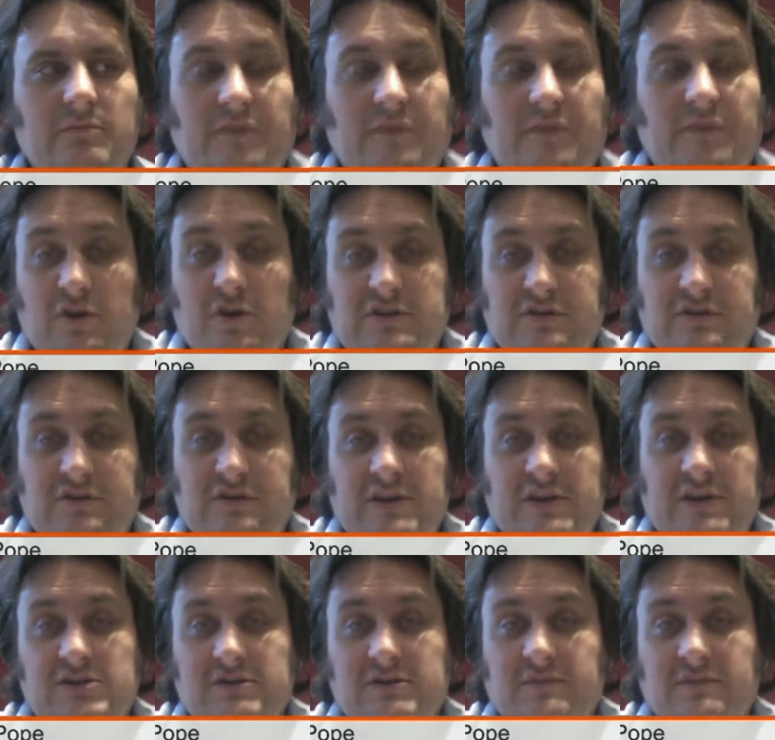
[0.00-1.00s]
it's finished.
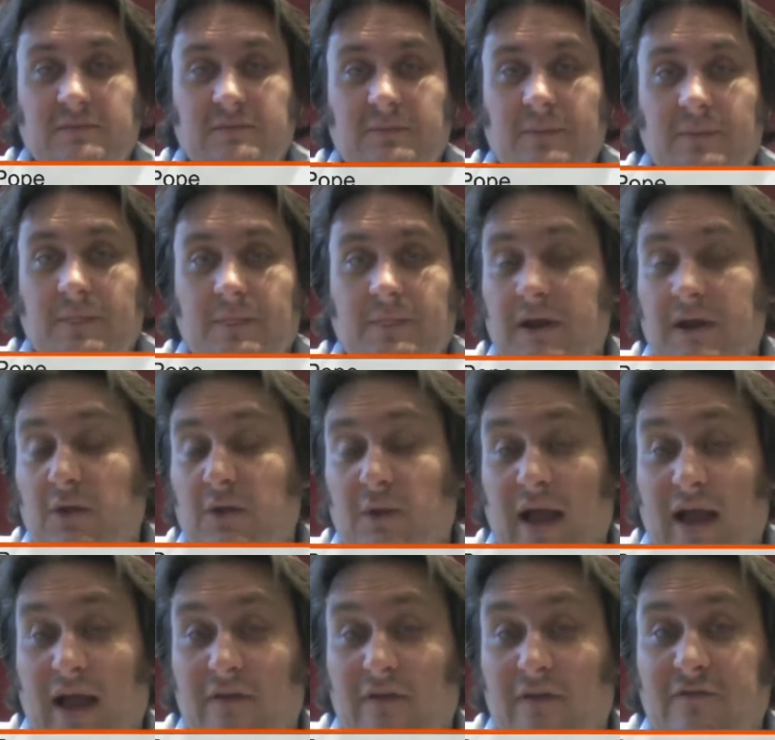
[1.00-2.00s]
We
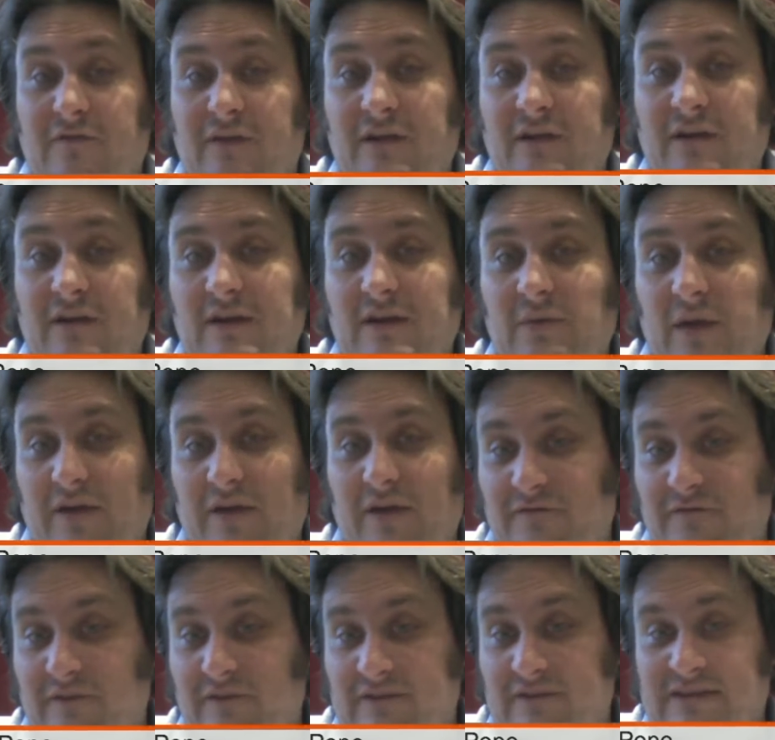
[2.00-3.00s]
have
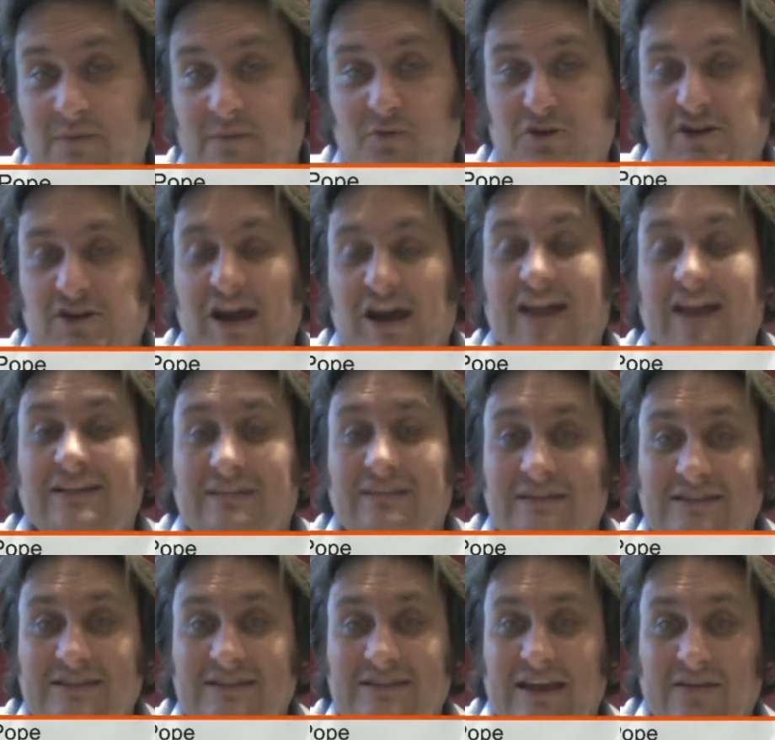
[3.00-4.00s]
separate channels
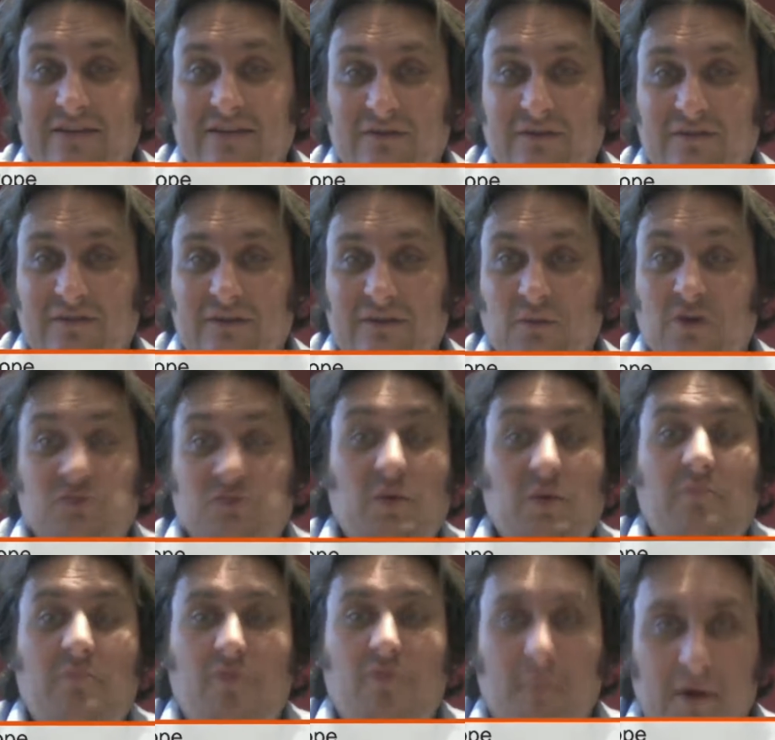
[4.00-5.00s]
even which we
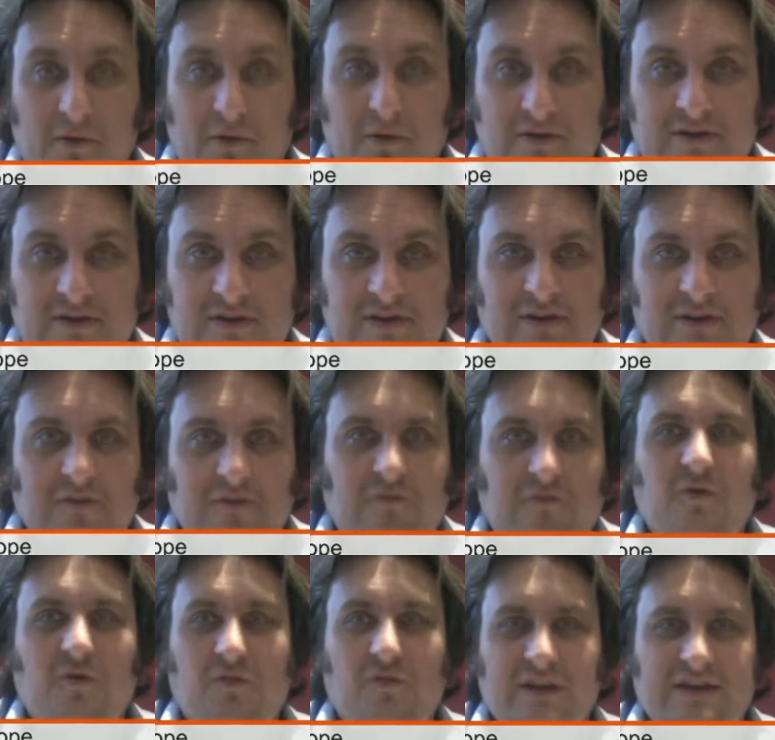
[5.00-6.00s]
promote for
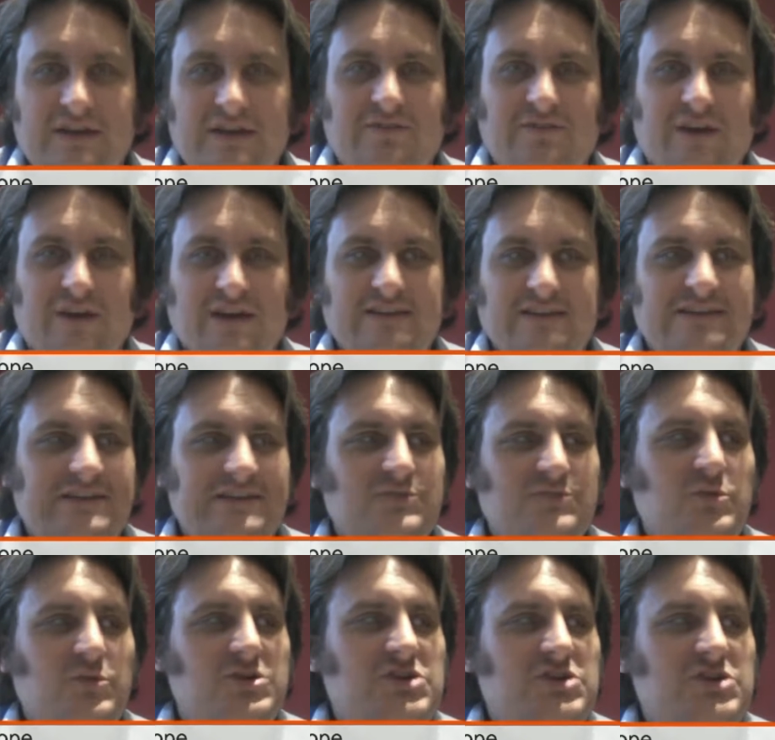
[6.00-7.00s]
these devices,
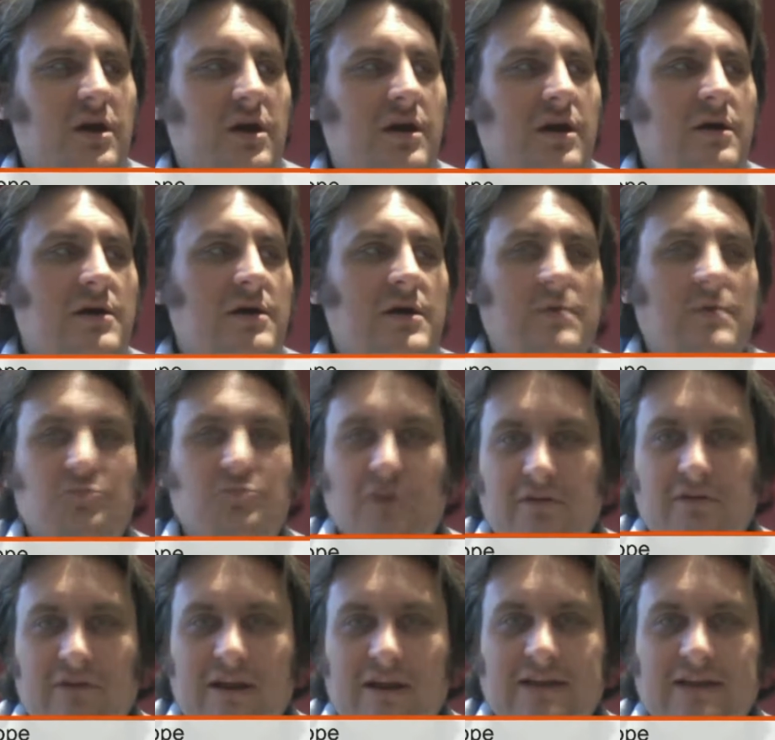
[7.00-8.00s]
which are
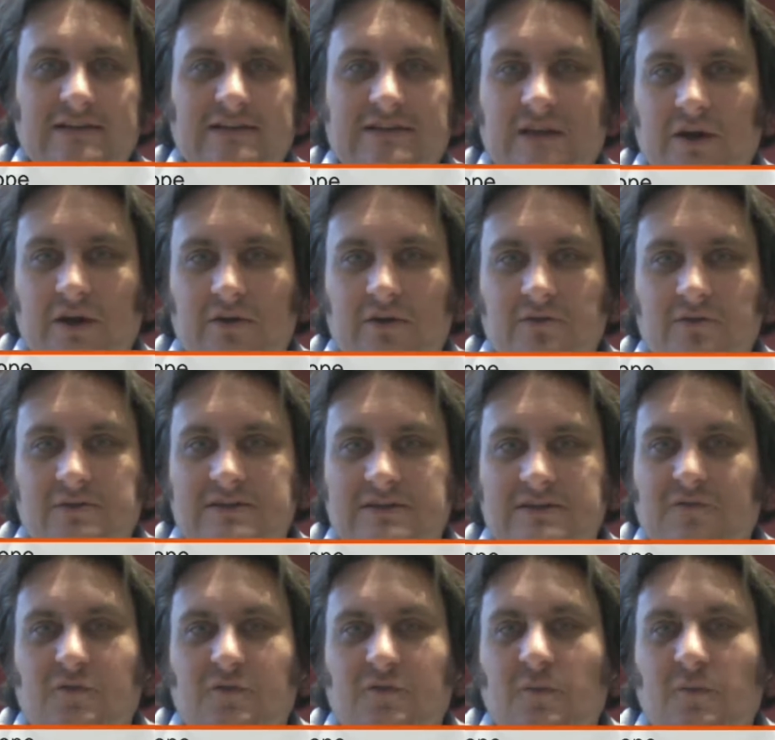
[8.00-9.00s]
pre-released code, stuff
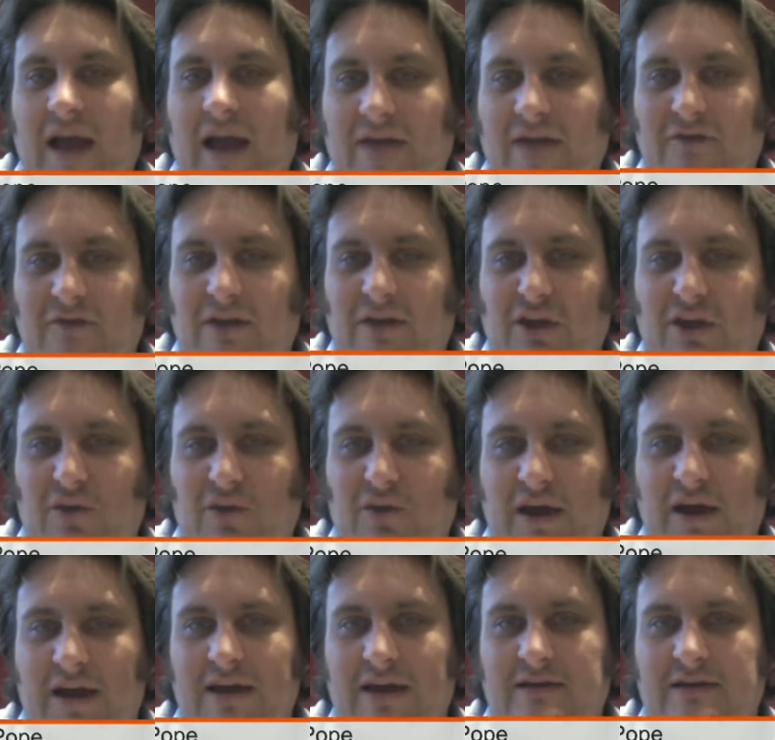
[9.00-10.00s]
that we haven't
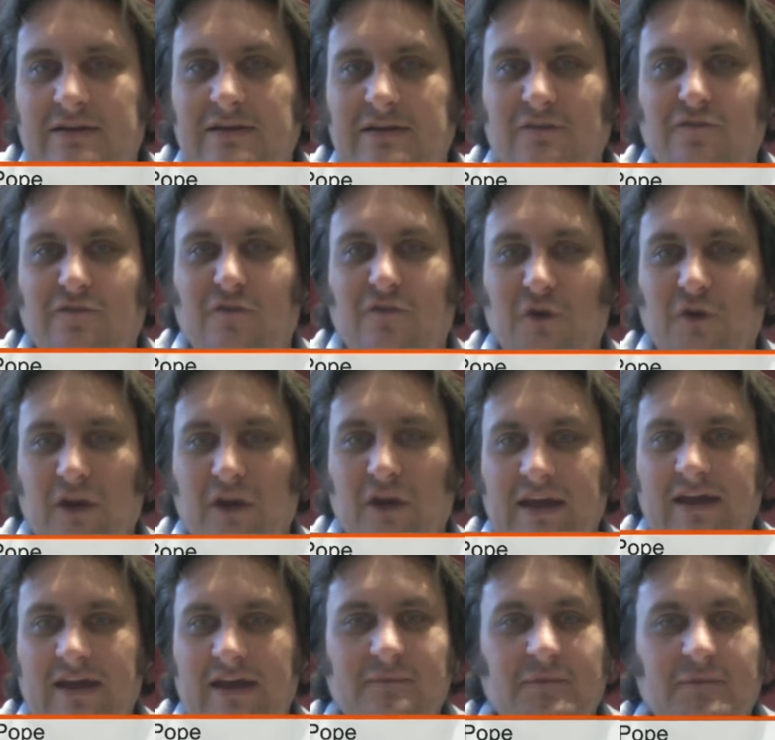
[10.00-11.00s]
QA'd fully,
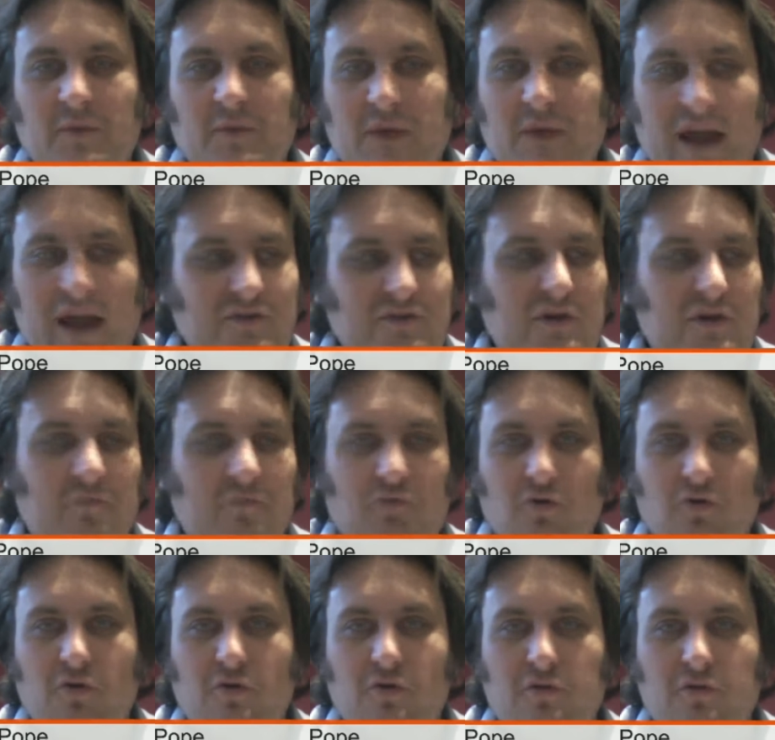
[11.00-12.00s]
that we haven't
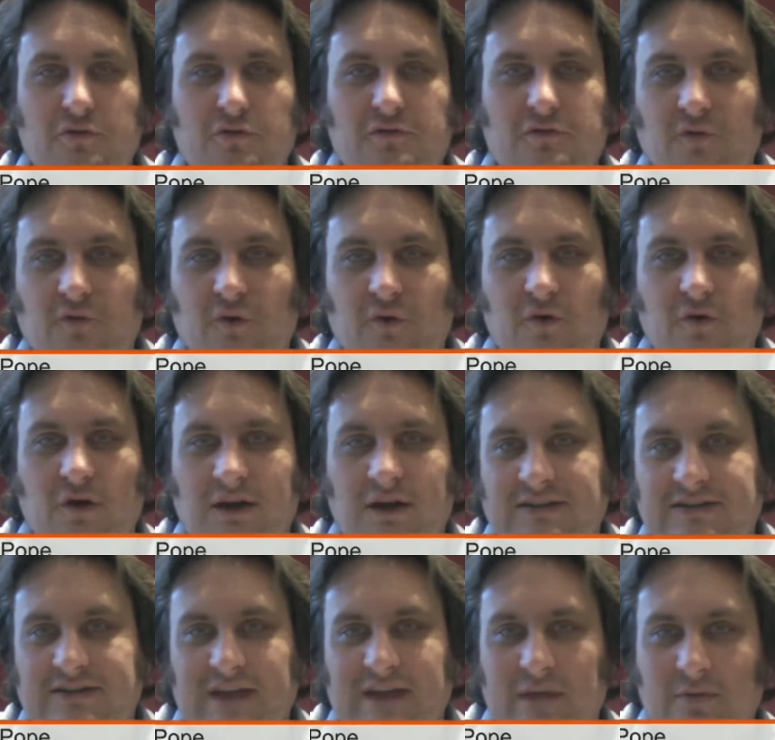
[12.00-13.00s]
approved for our
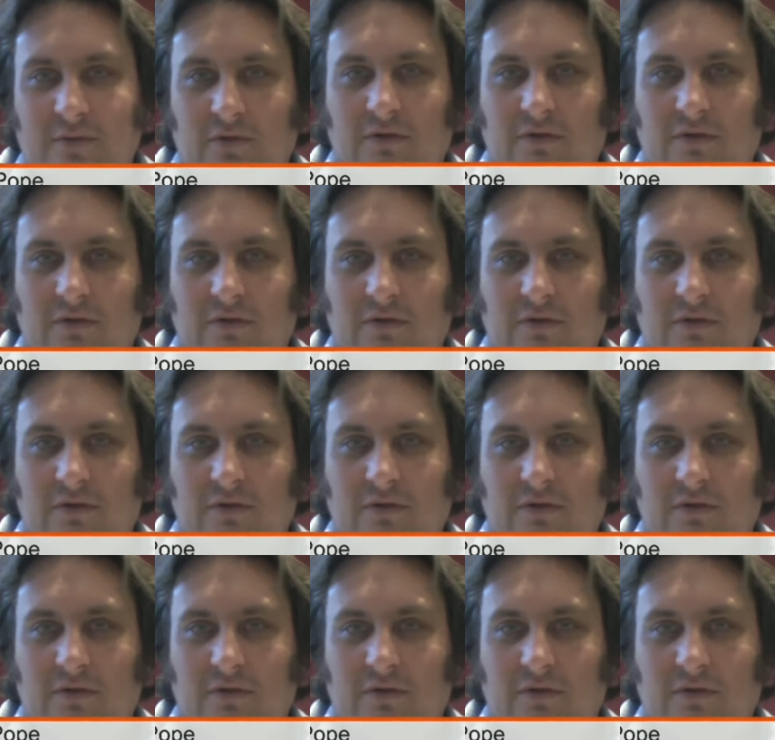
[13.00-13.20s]
stable,